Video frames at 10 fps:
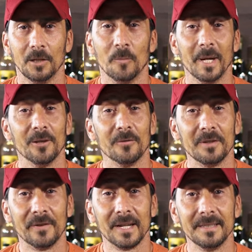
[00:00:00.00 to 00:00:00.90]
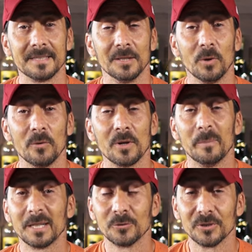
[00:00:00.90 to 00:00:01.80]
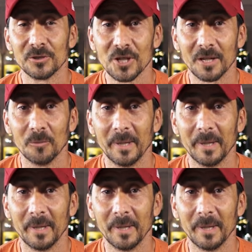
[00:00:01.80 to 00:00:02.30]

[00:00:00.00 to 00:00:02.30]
Hello, my lovely friends, and welcome back to the channel.